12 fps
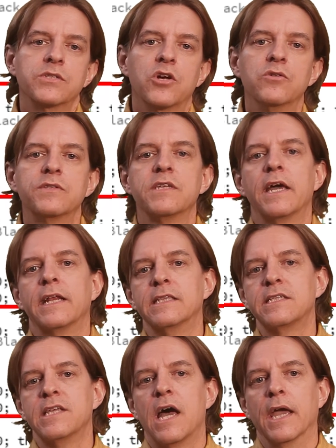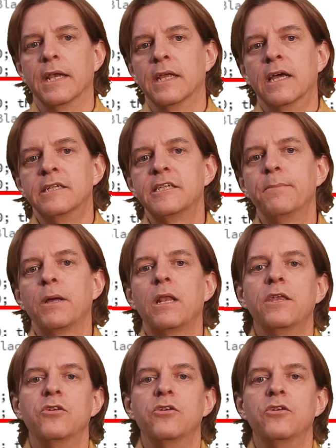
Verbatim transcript: cosine and sine typically